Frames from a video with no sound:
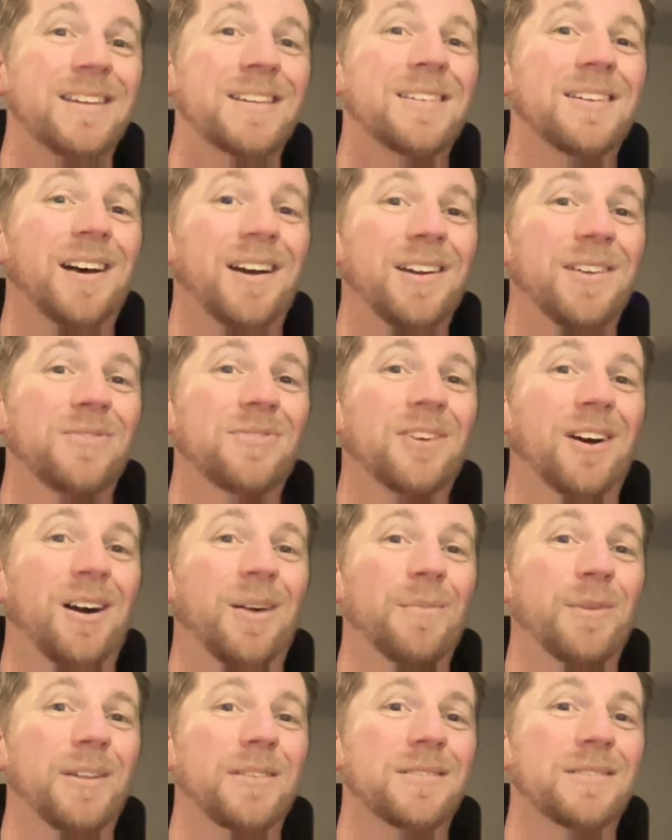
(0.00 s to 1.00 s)
ton of
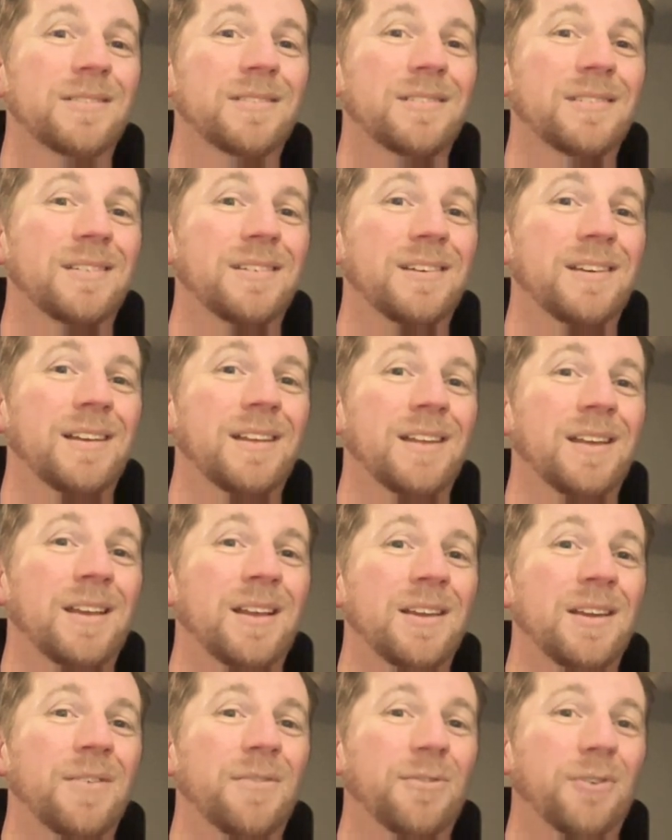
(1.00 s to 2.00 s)
comments
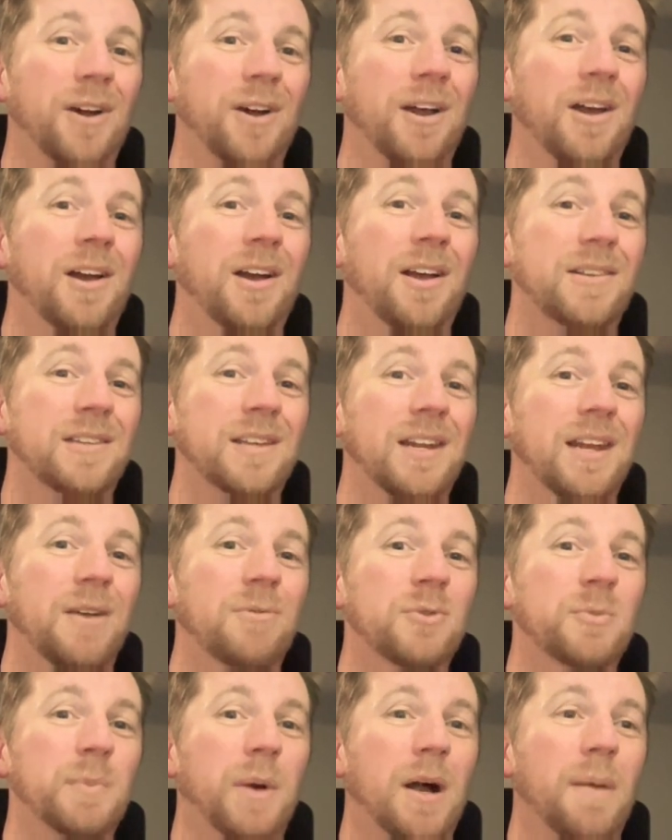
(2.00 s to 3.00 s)
Today
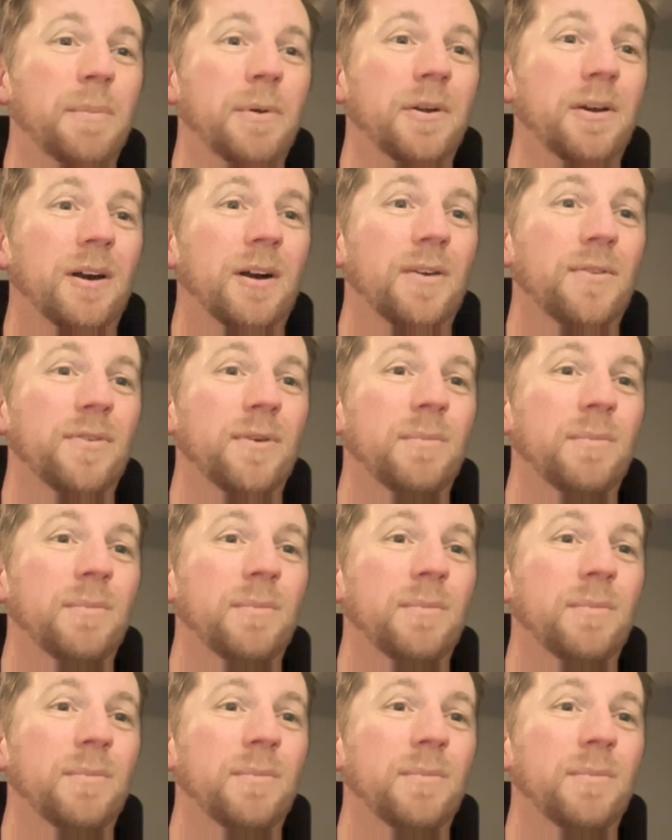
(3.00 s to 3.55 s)
was popping off.